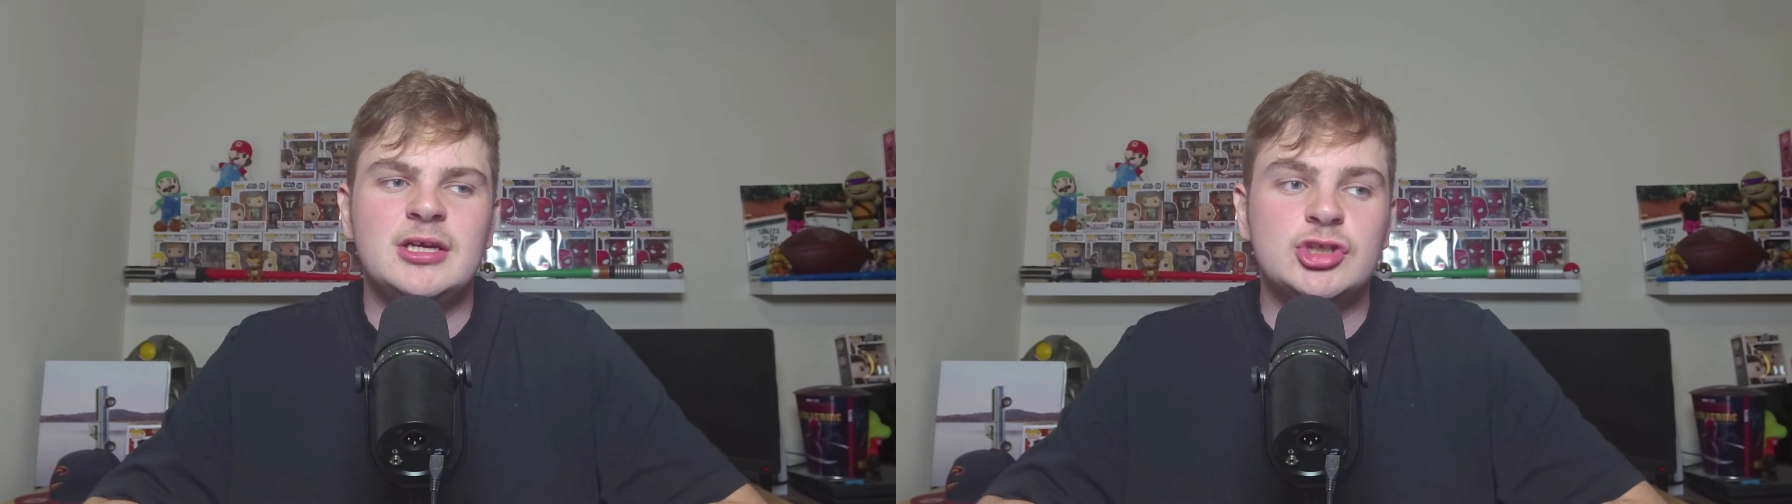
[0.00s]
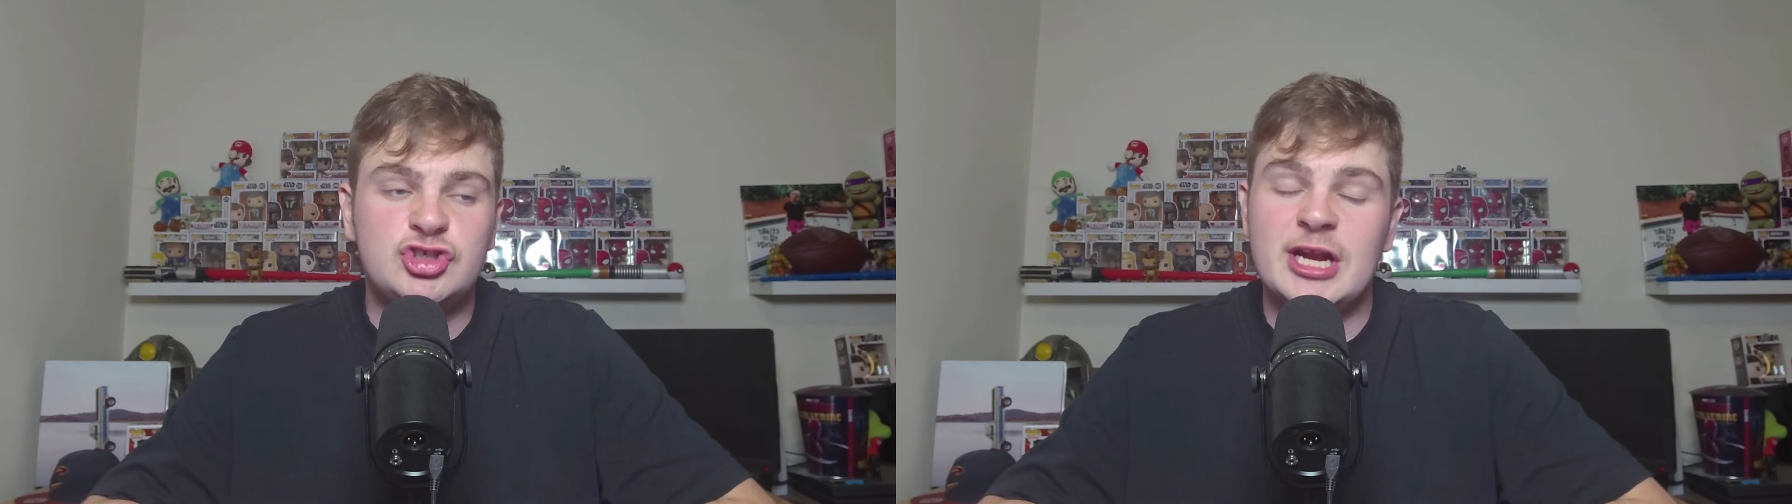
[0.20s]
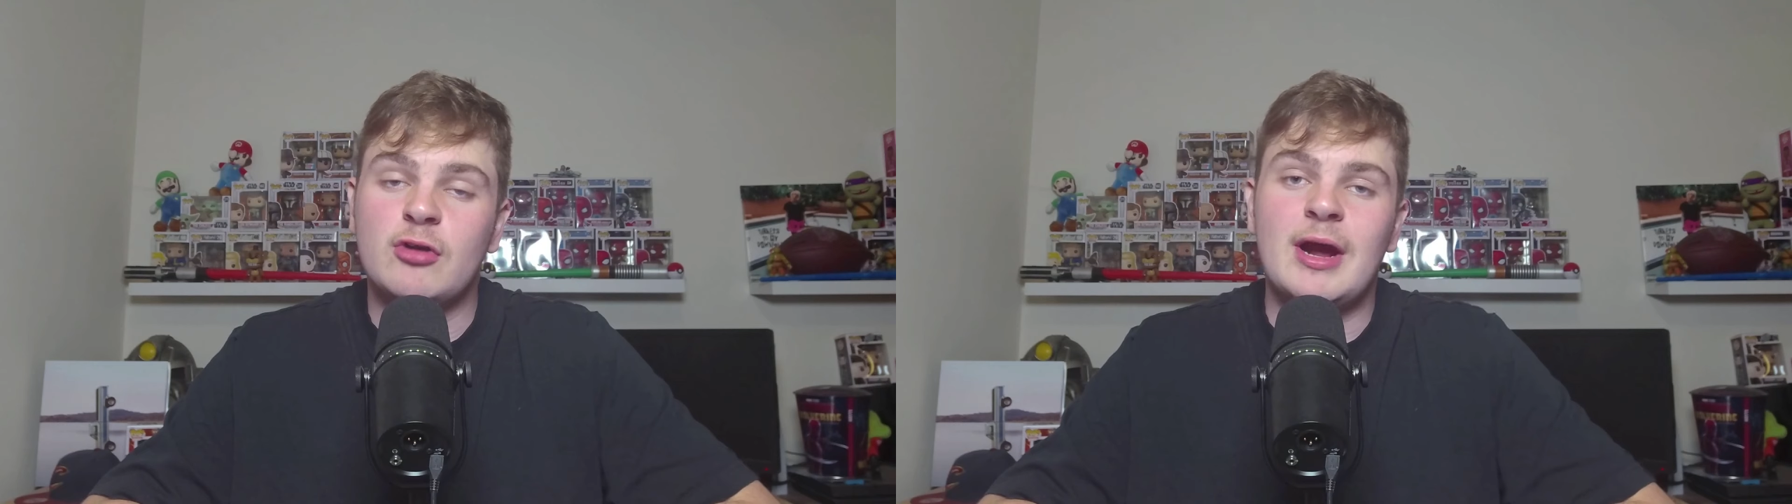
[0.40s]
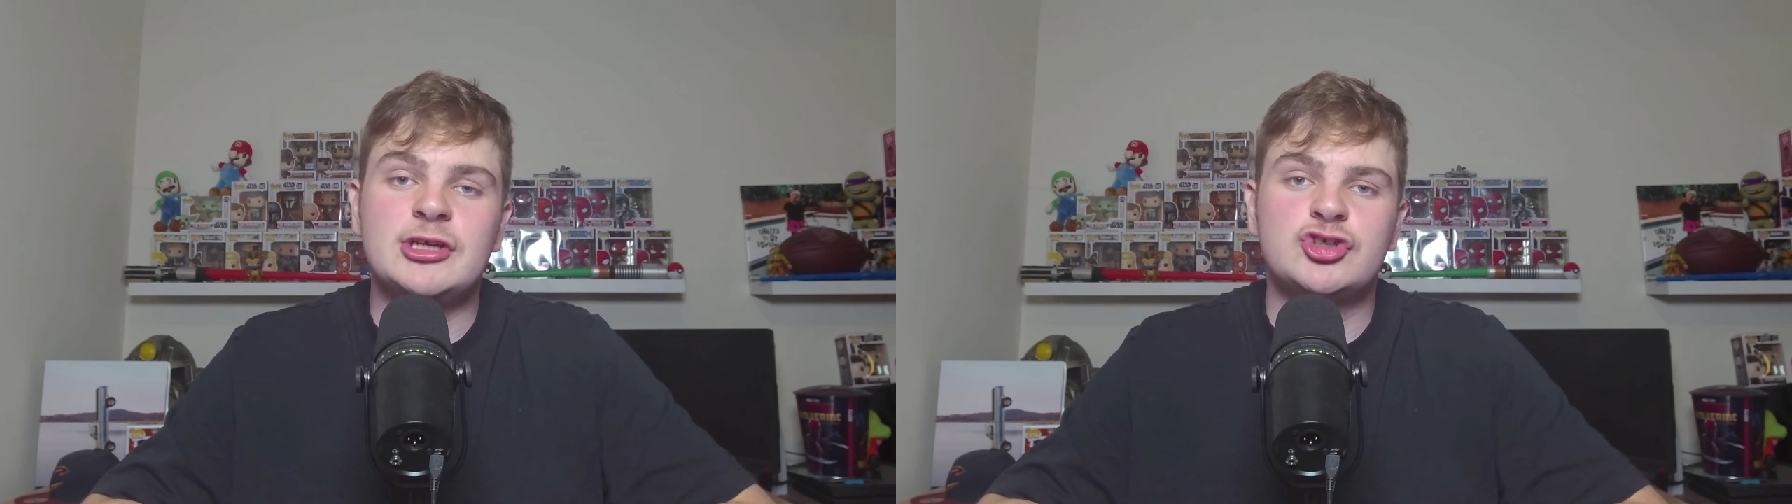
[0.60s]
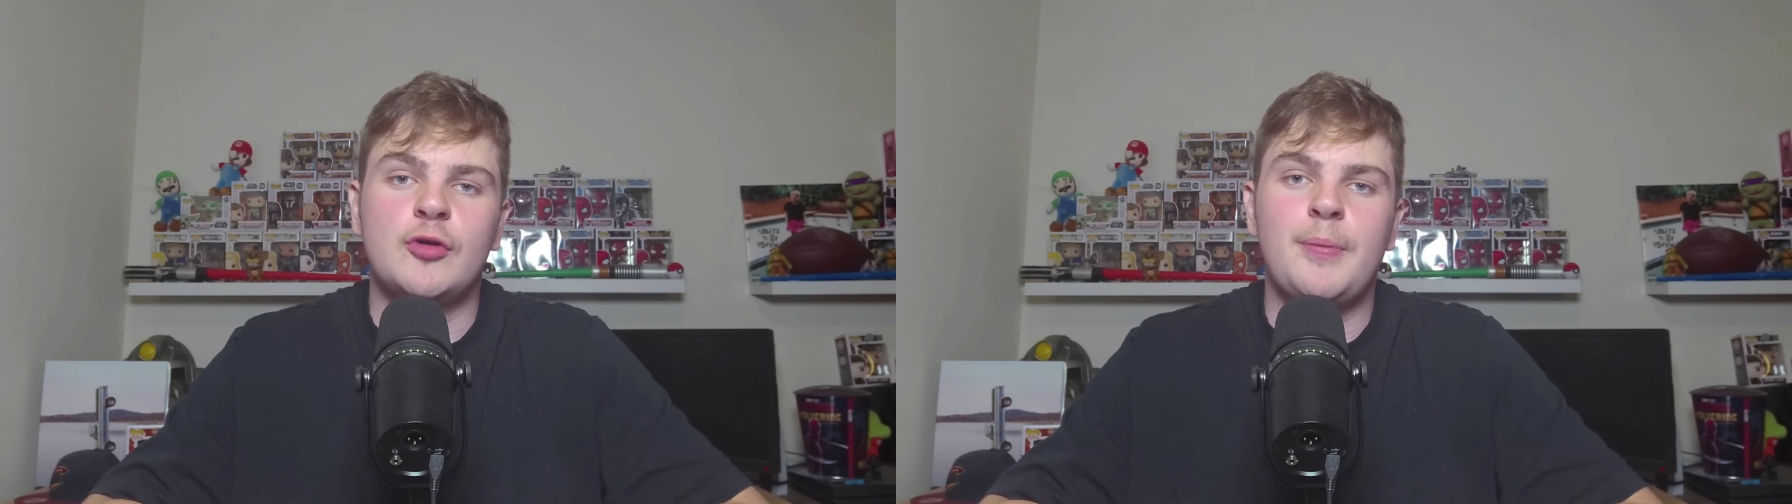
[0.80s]

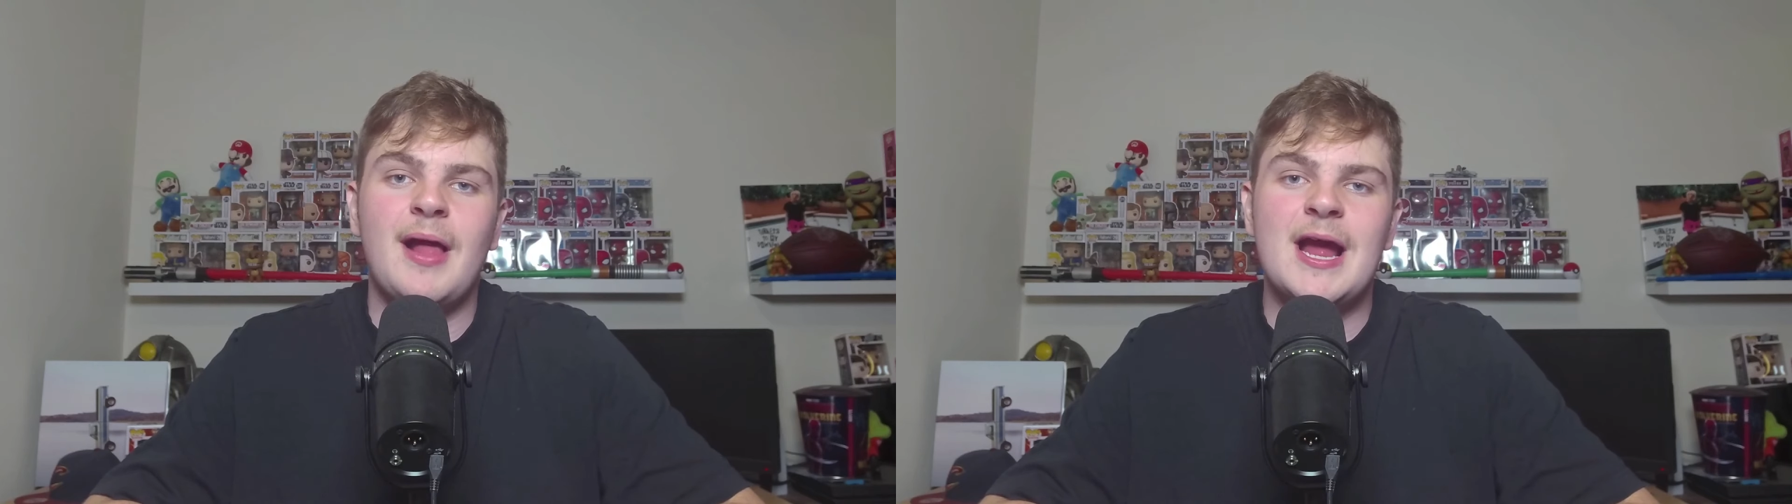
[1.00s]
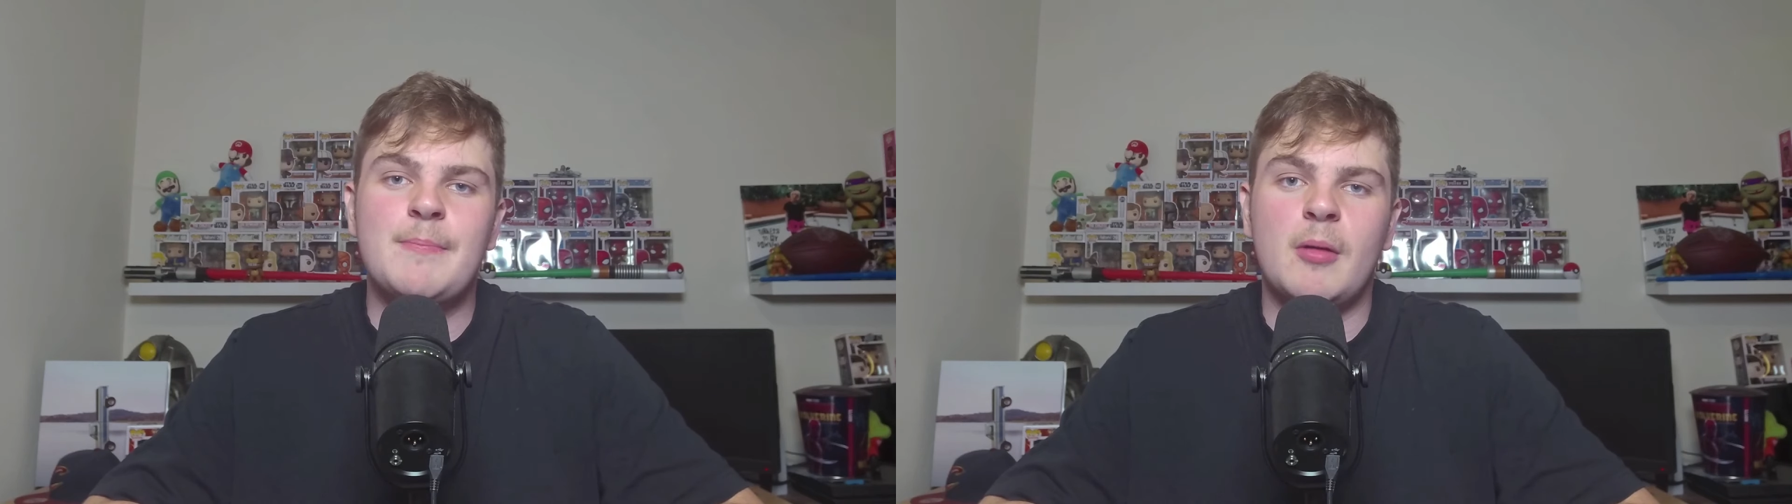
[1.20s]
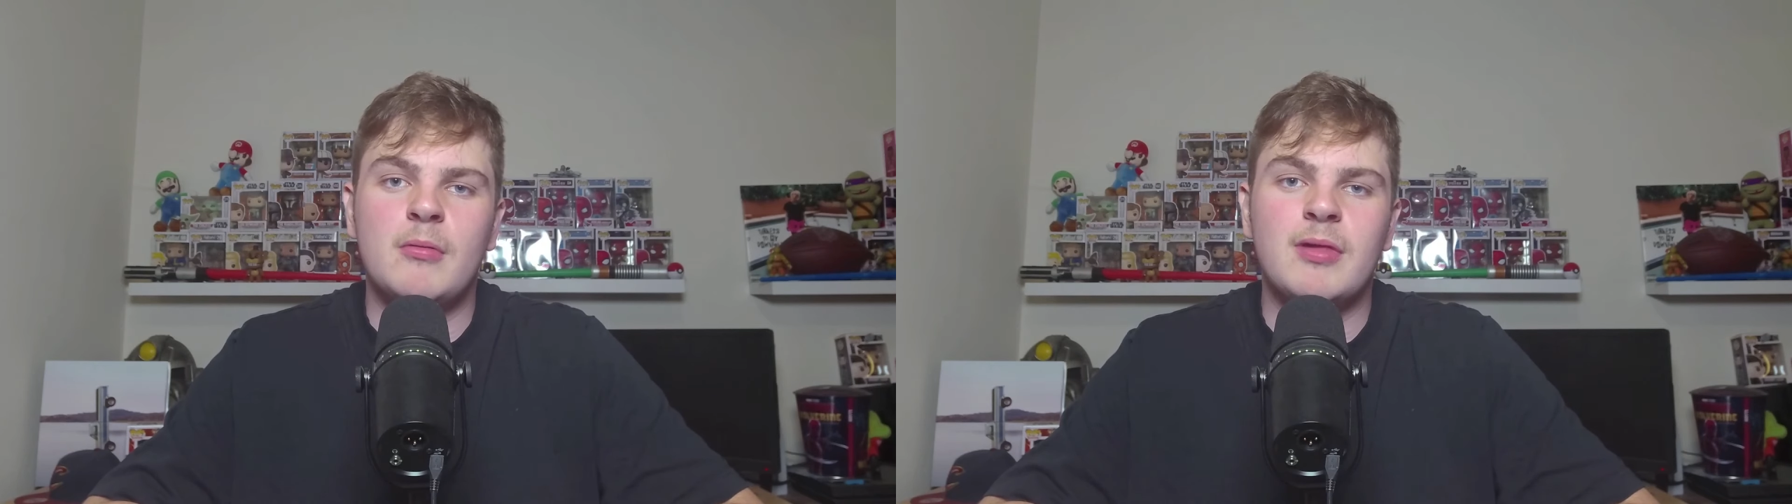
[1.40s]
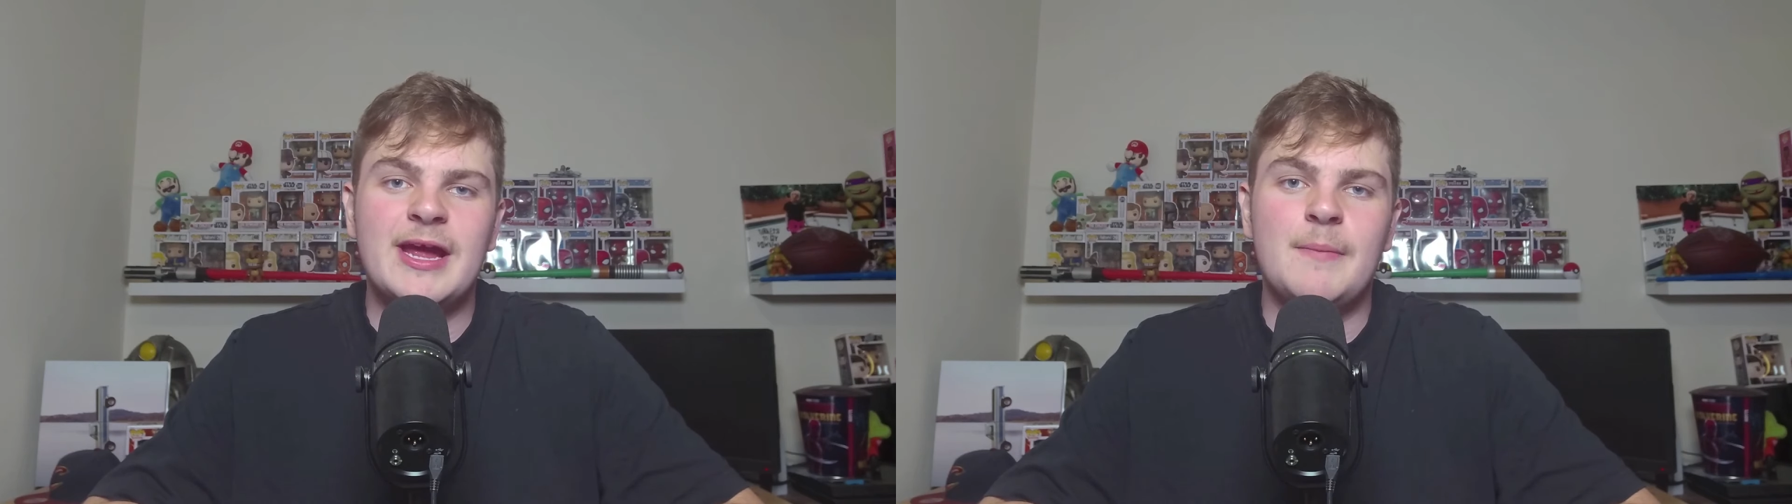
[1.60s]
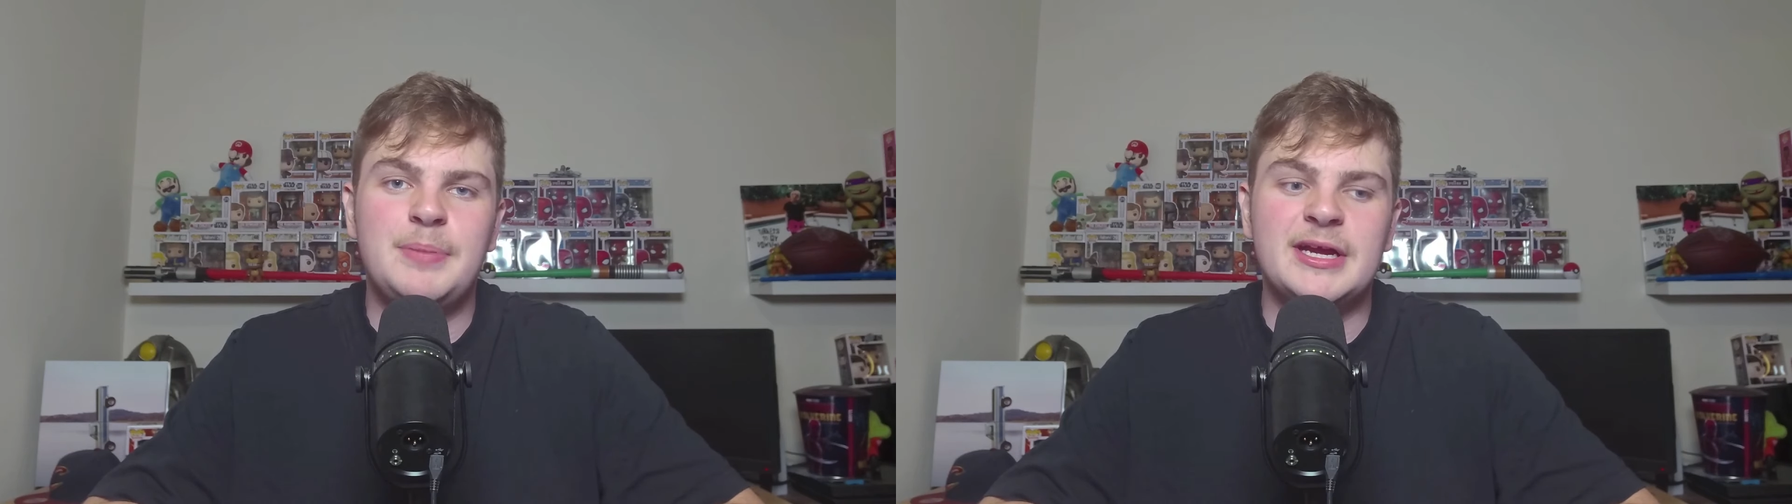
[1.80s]
generational player
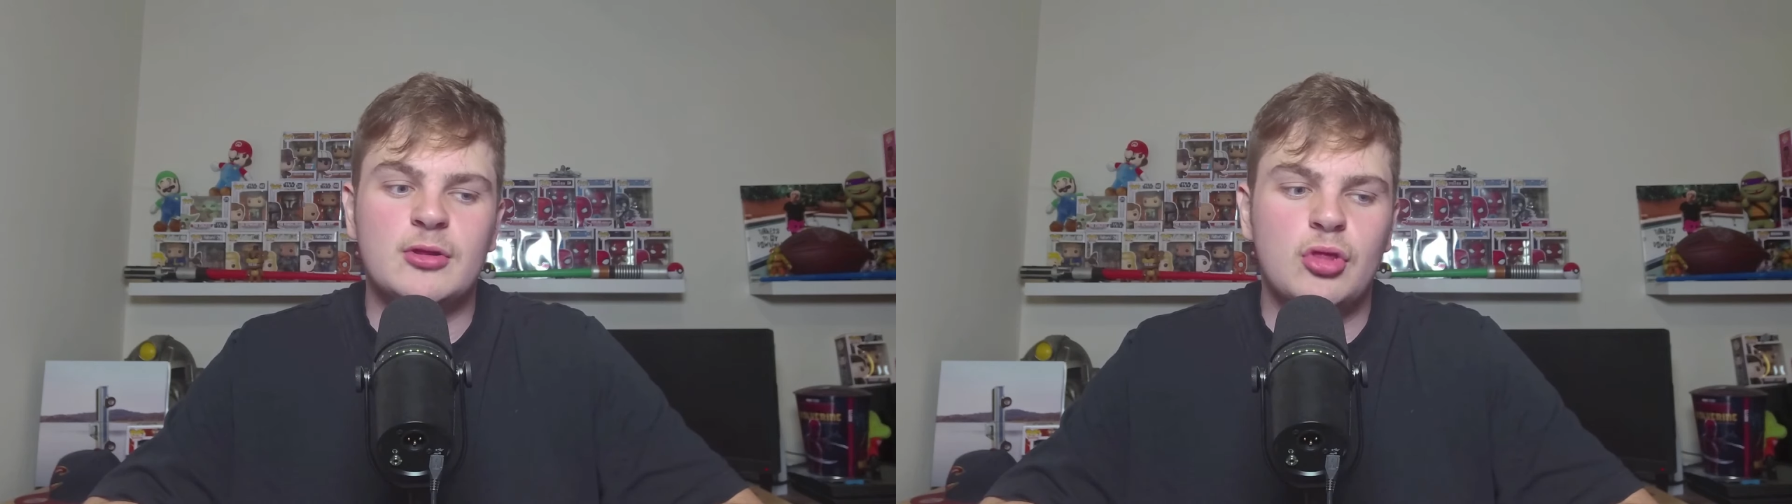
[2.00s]
probably at pick